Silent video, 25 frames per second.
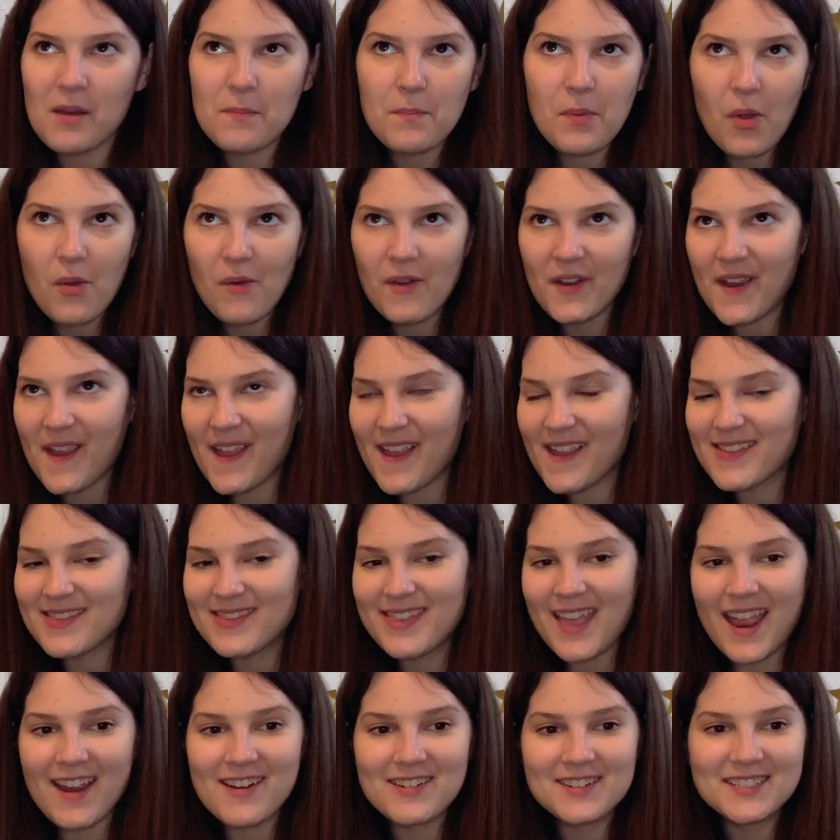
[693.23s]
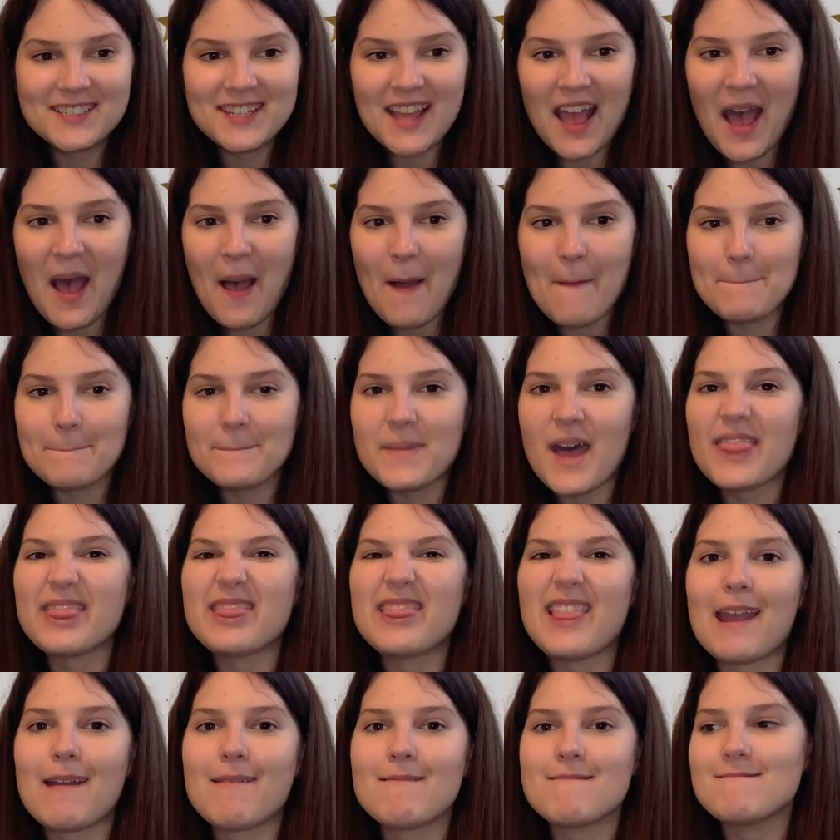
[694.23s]
boring, they're dumb, but
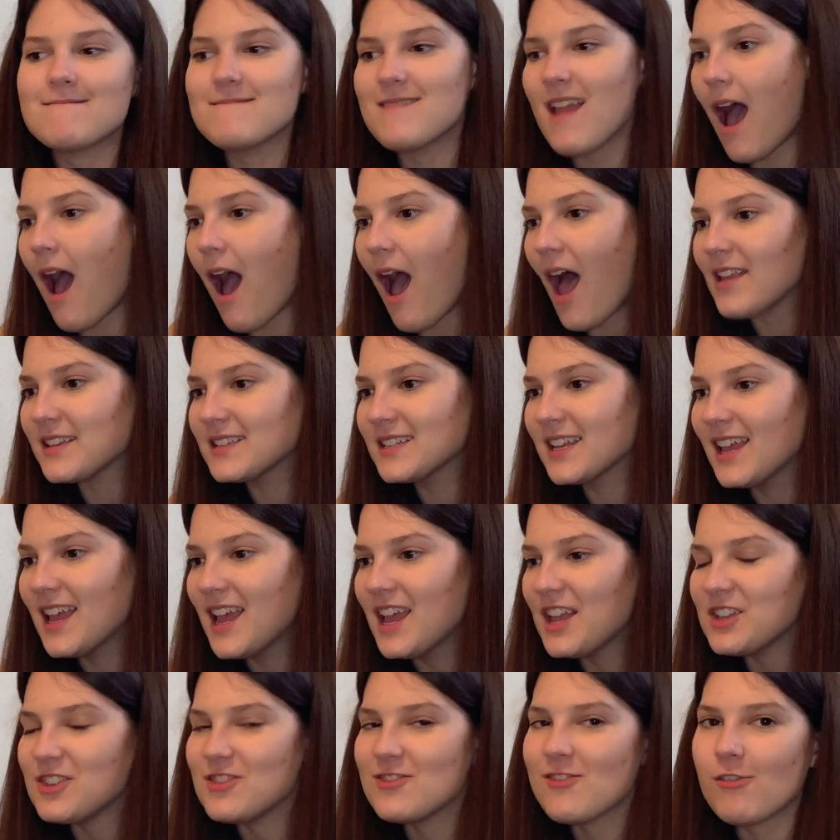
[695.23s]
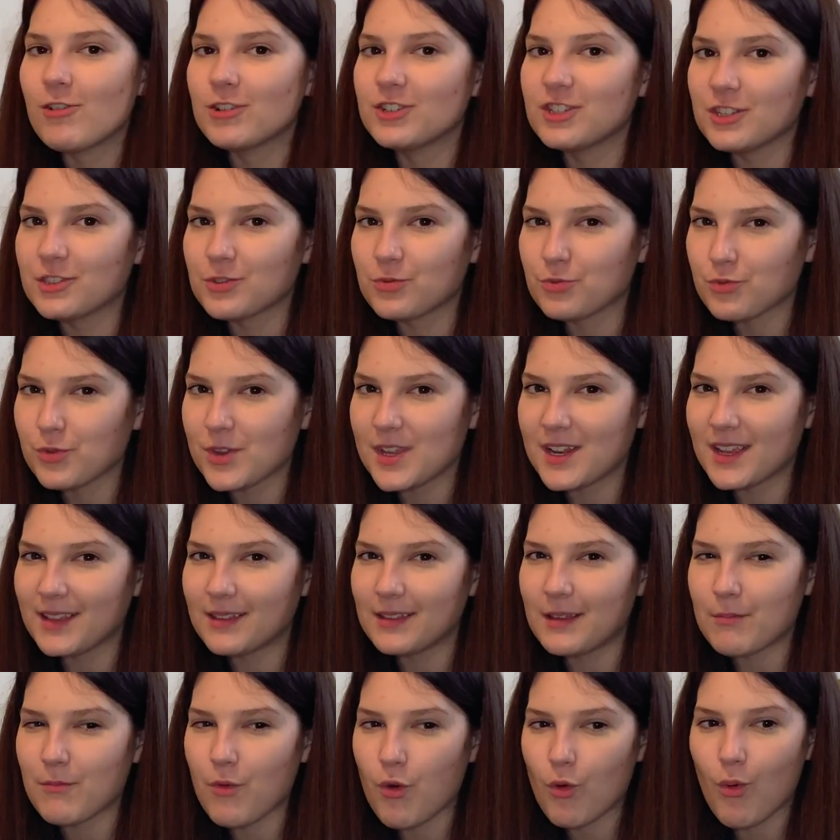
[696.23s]
they're not. You're just reading
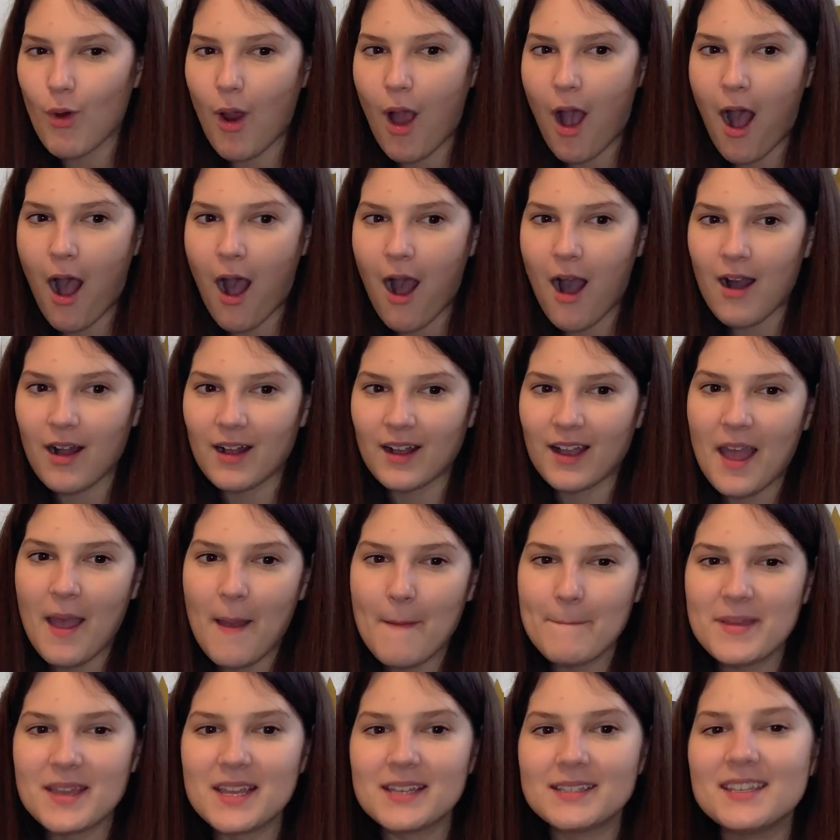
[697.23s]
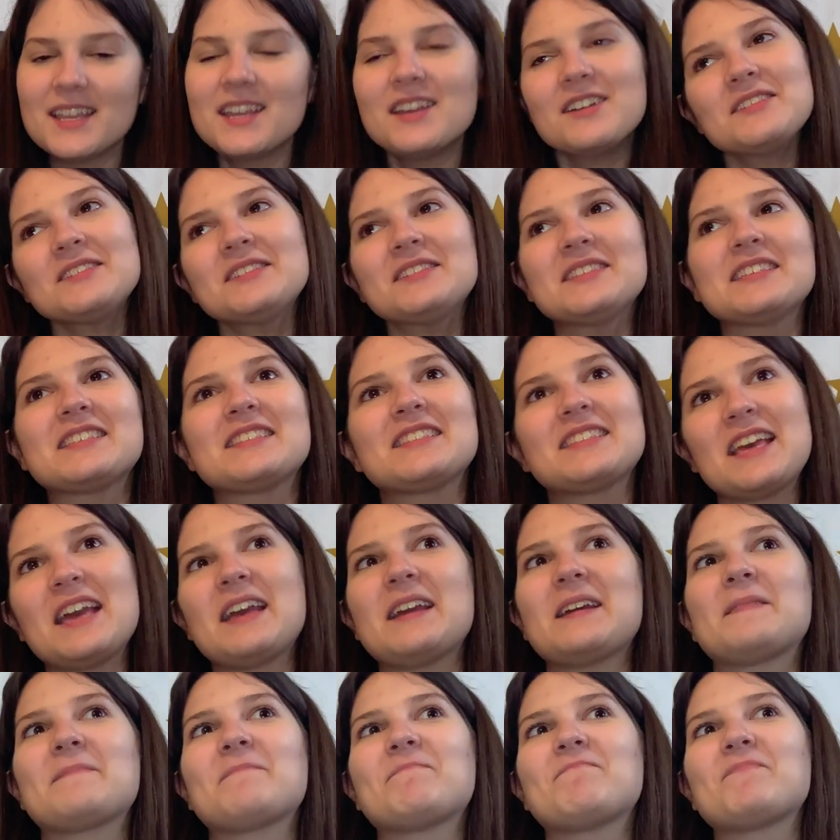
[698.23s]
them wrong. Because here's the
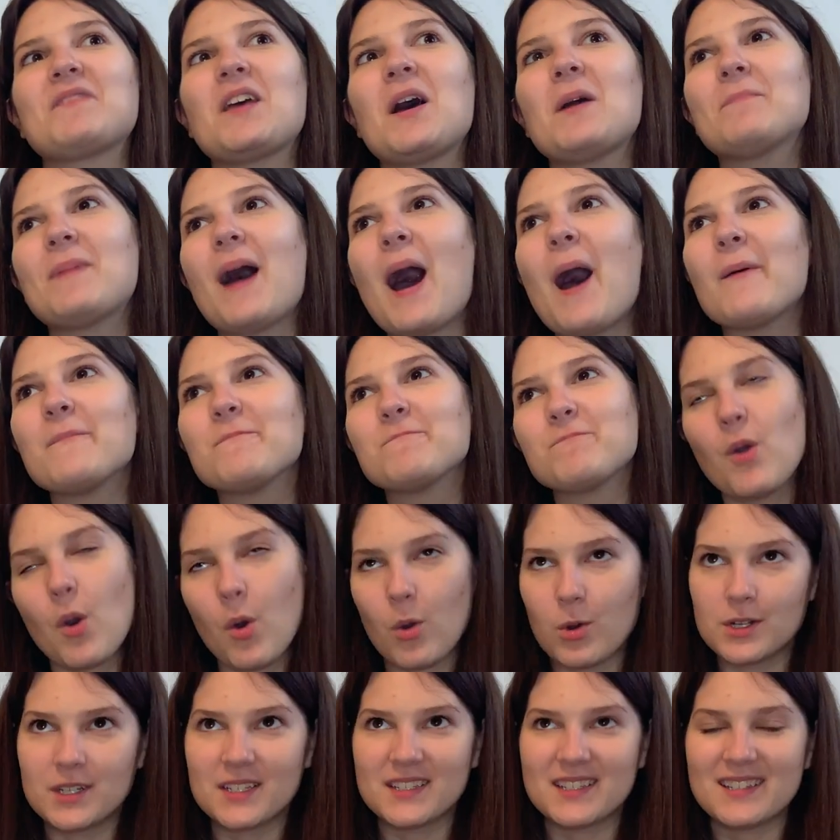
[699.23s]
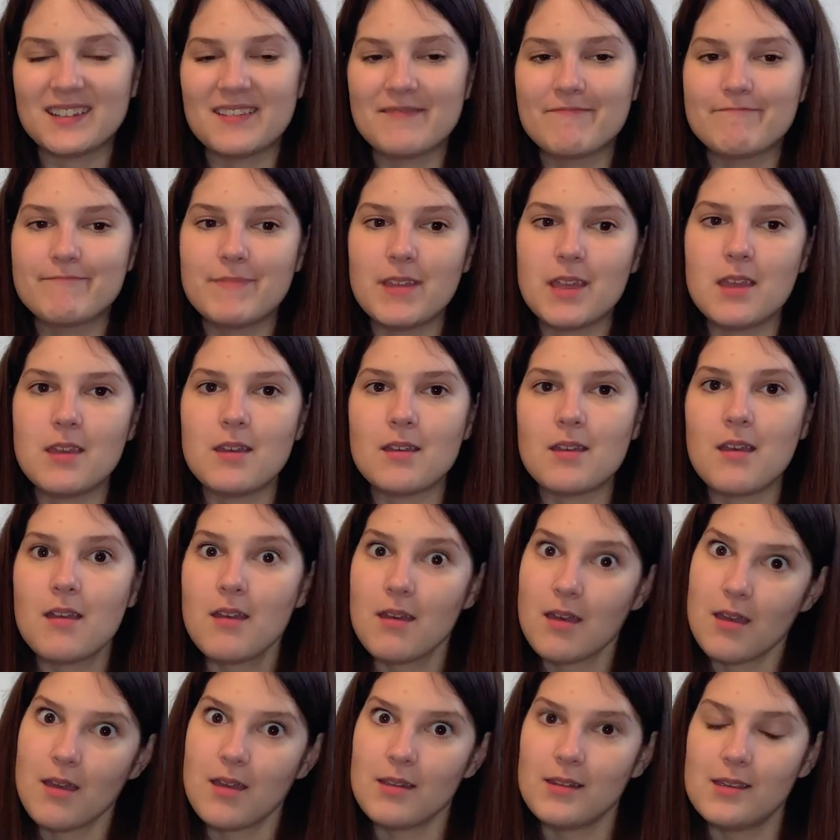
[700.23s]
thing about Importance of Being
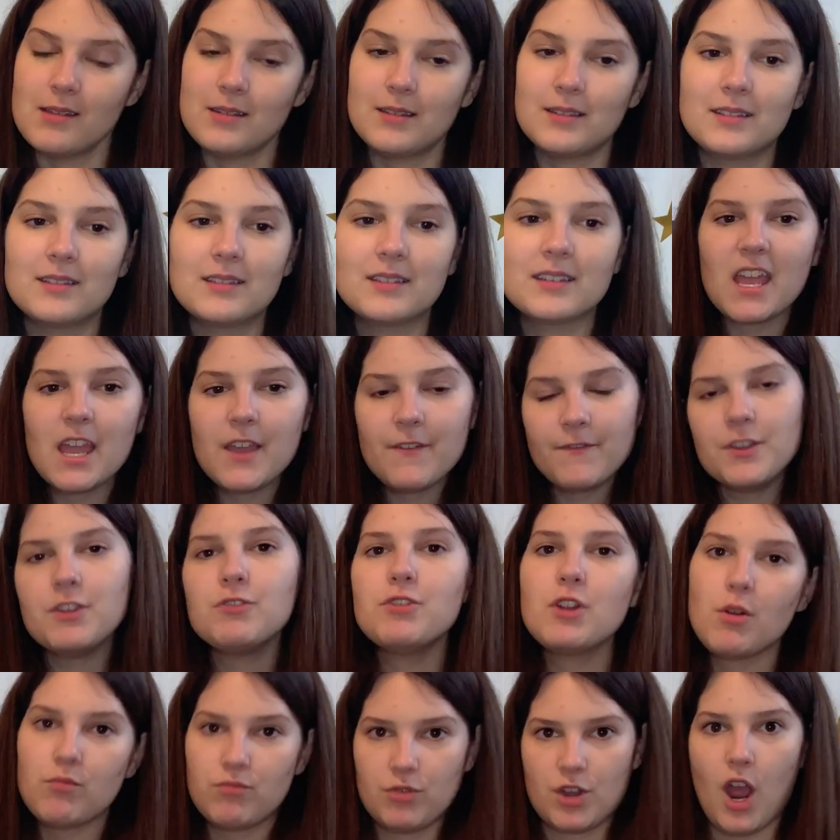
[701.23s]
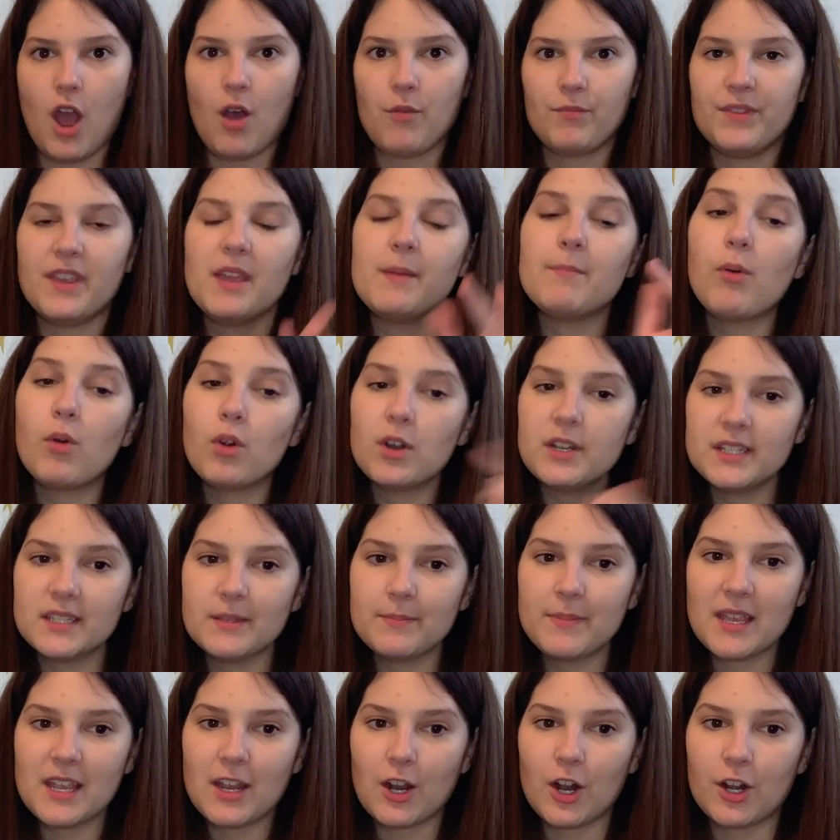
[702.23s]
Earnest. If you don't know, The Importance
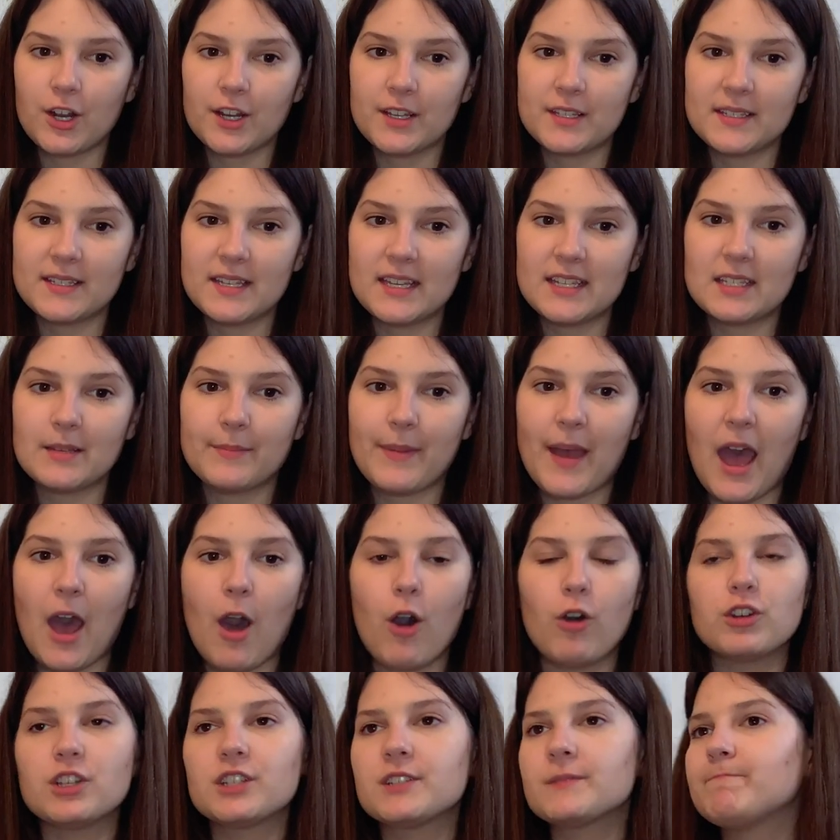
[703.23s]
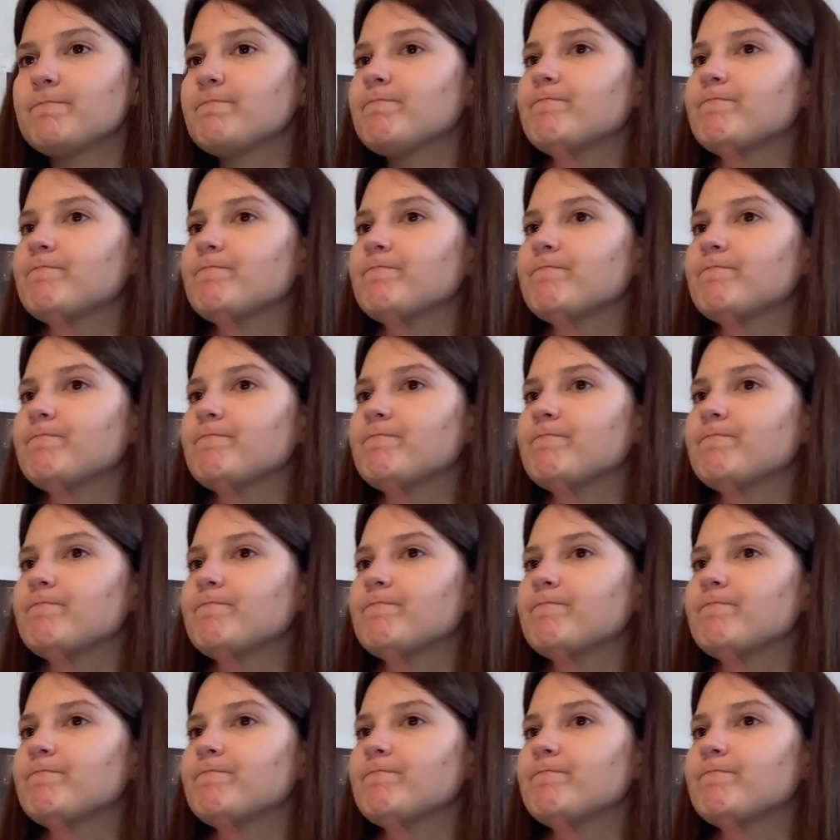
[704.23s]
of Being Earnest is about